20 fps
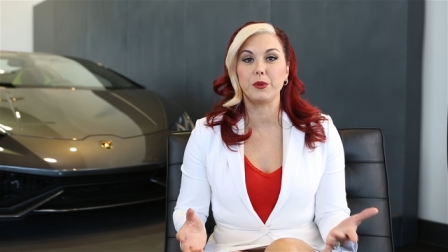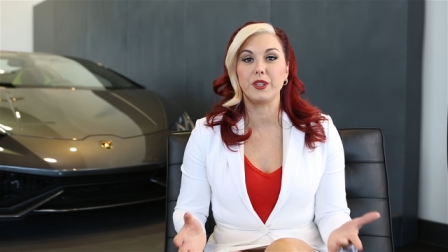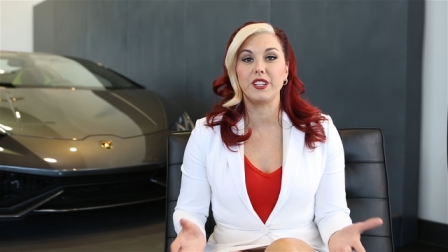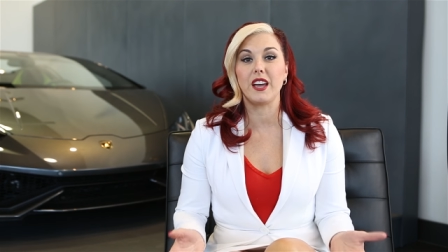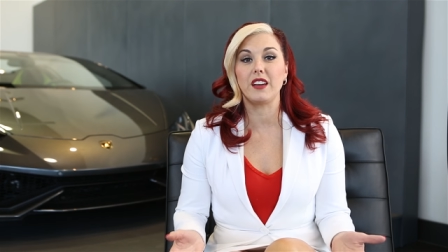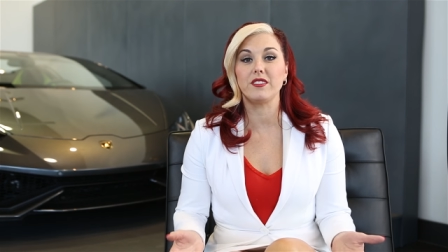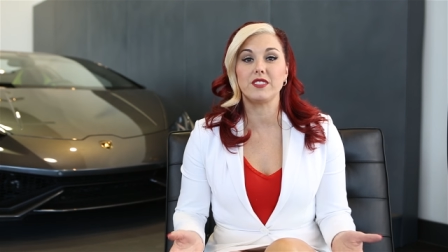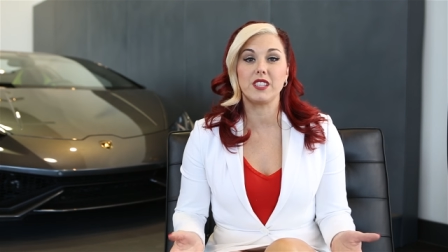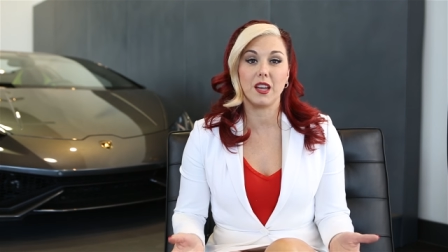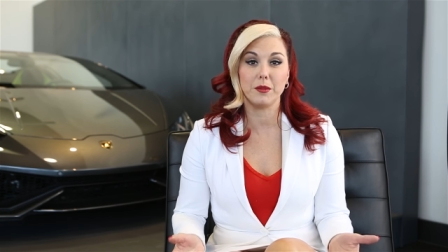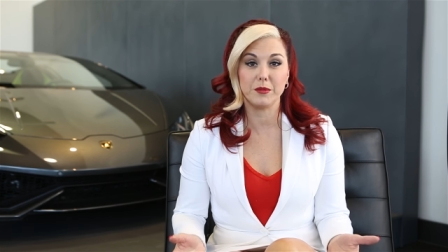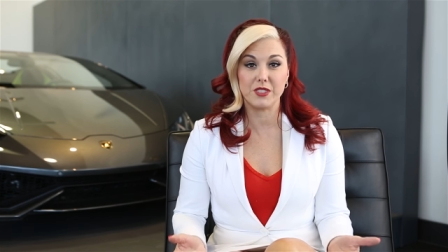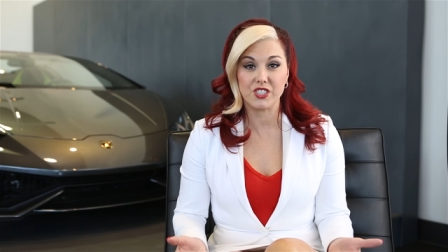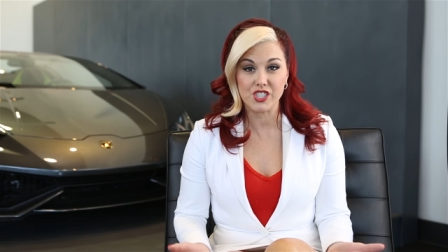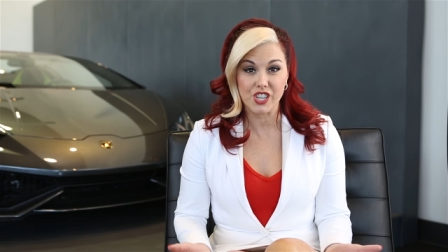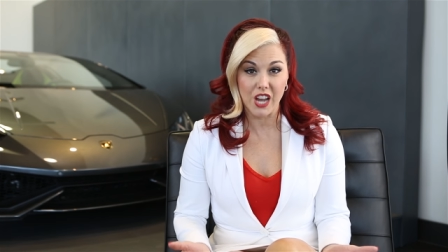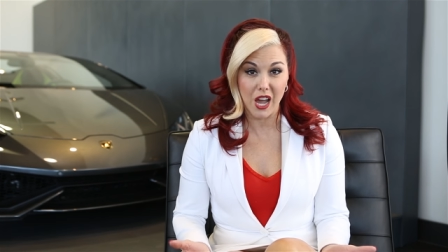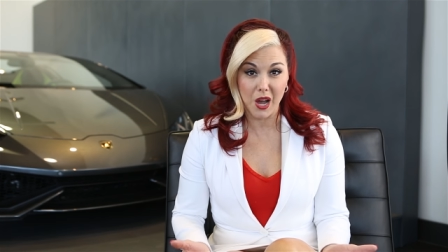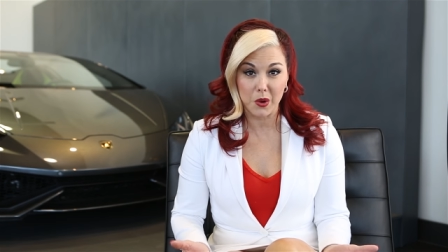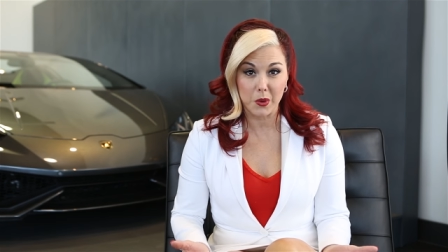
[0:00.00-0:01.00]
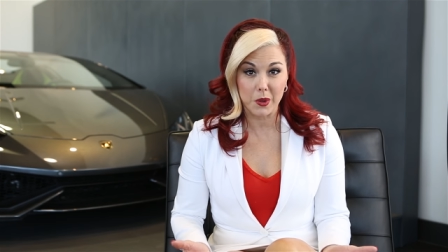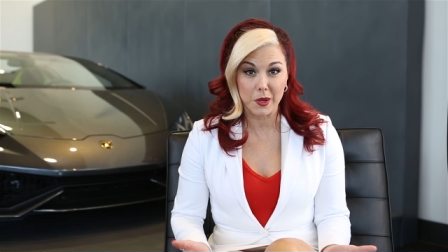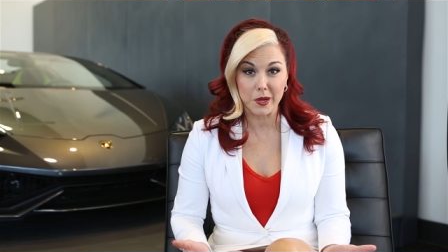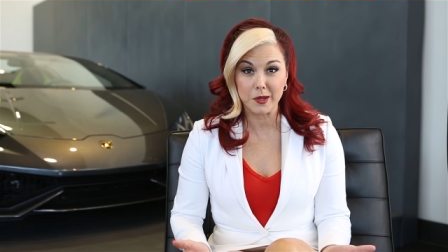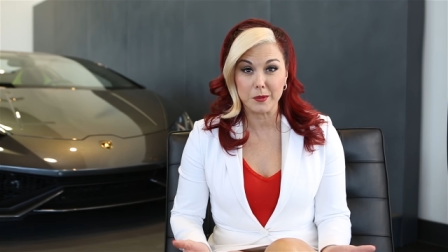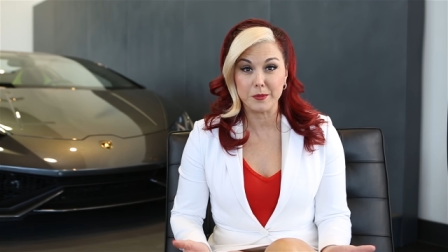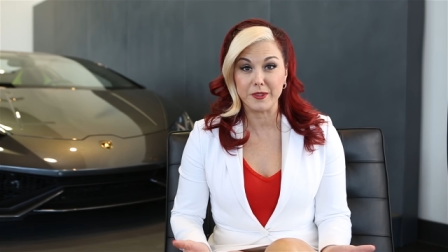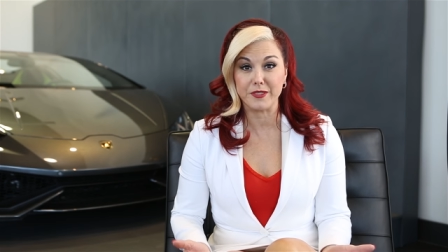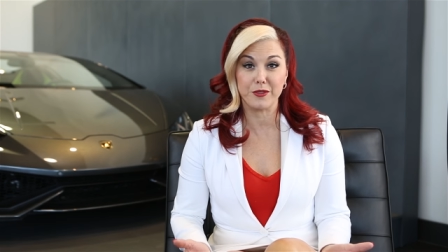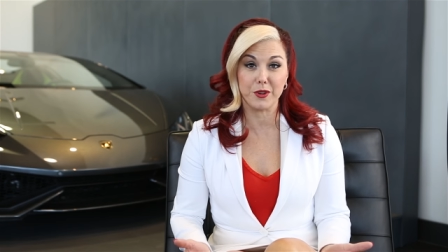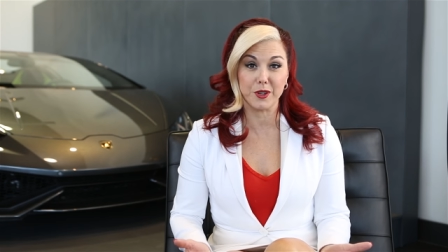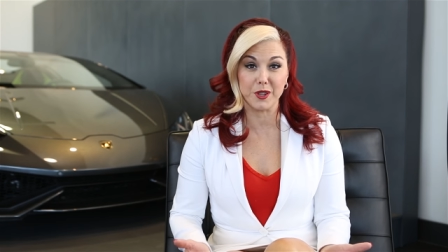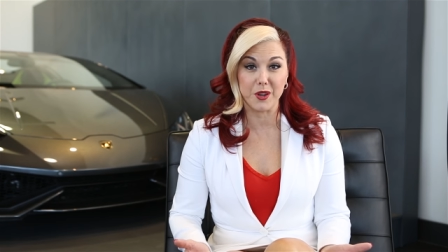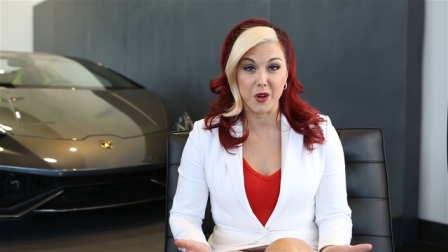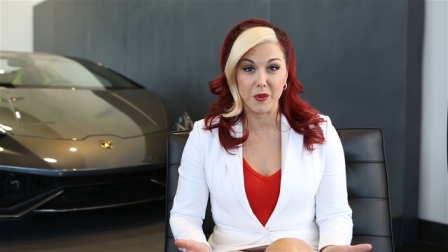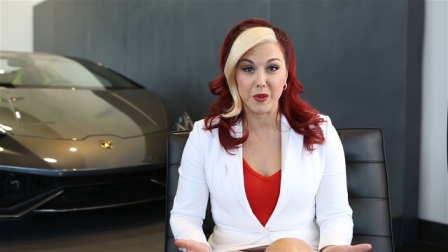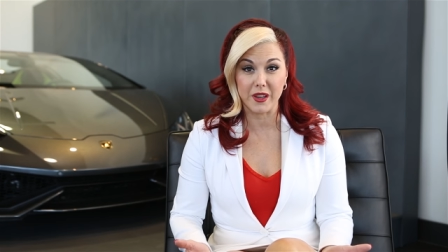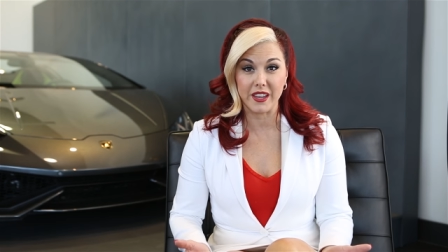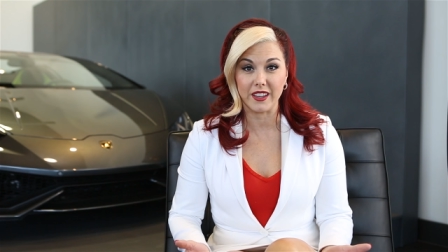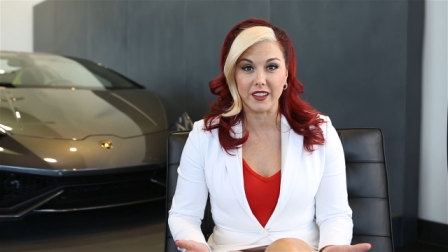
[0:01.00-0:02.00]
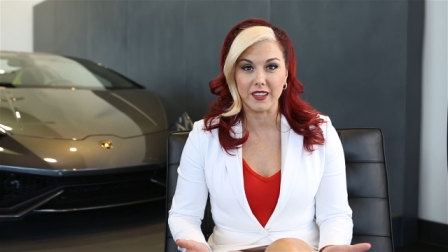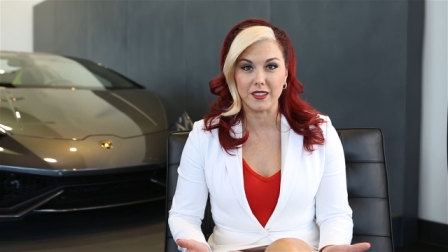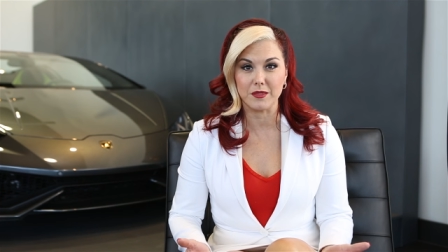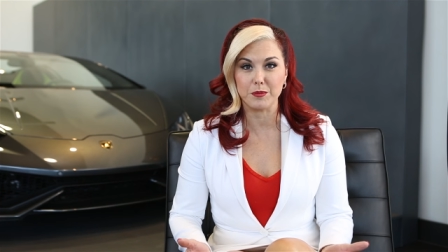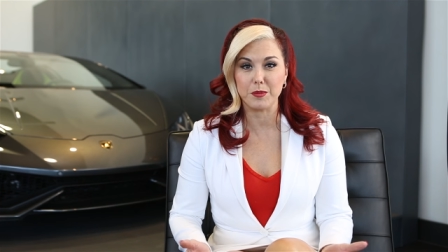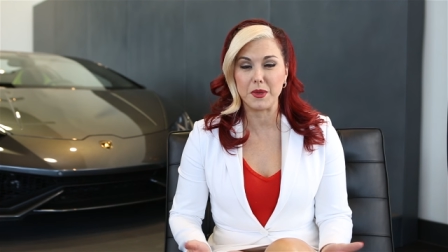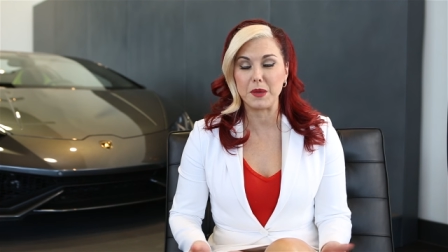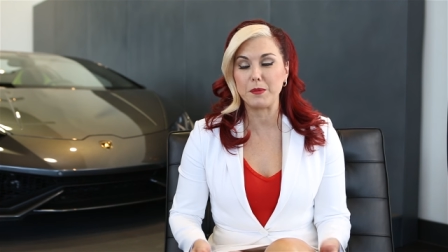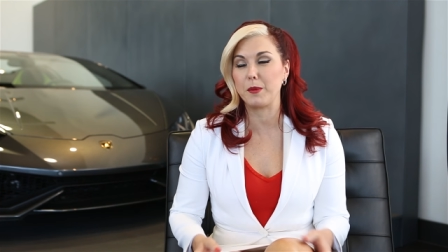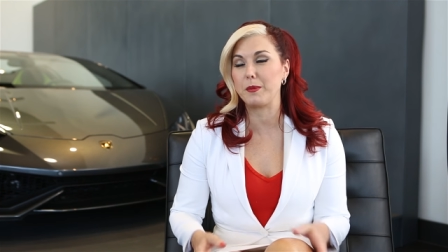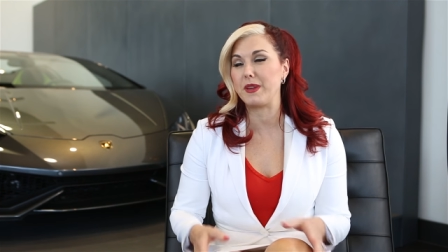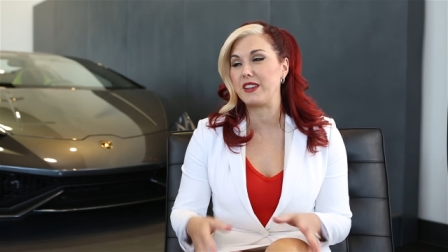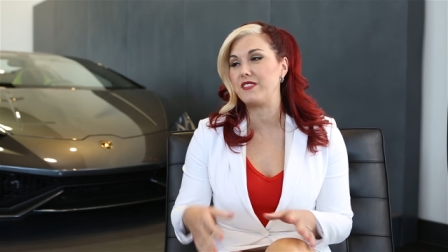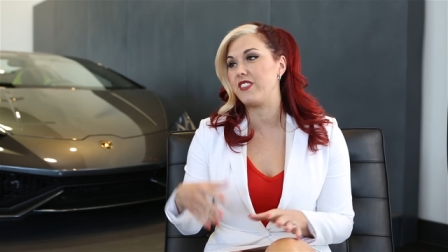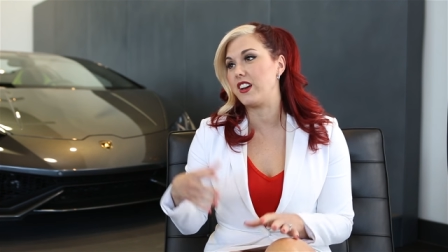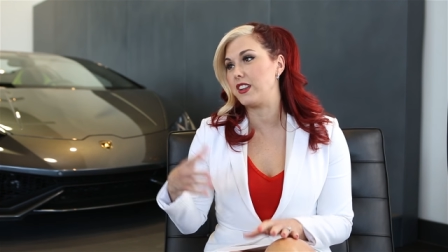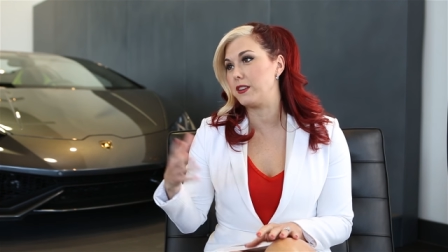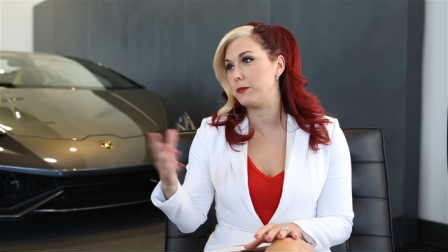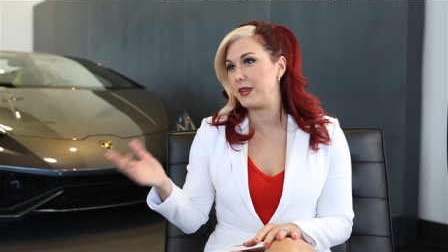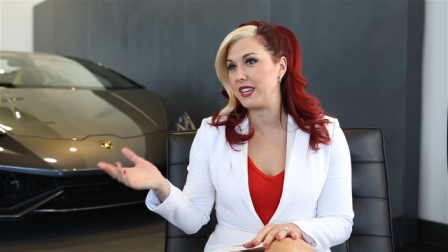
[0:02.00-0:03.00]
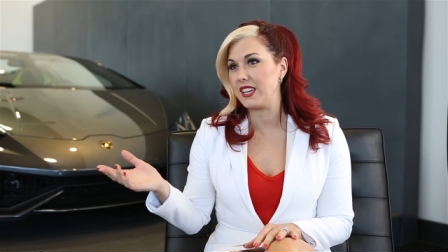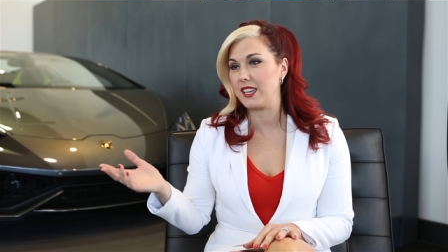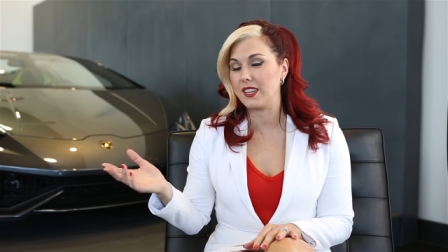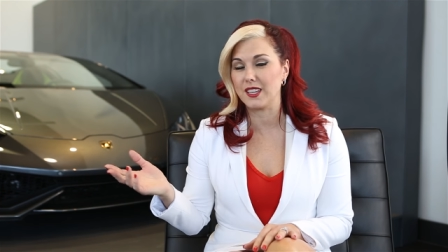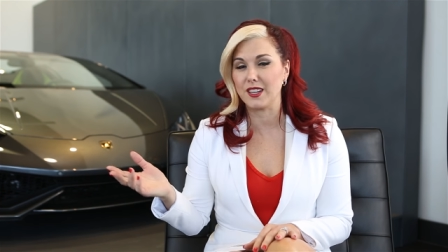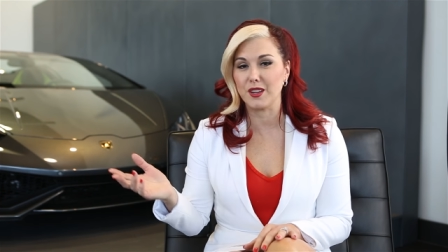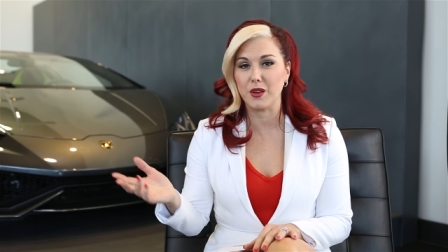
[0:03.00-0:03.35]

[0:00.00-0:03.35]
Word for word: I wouldn't have time to shower before going, and people made fun of me.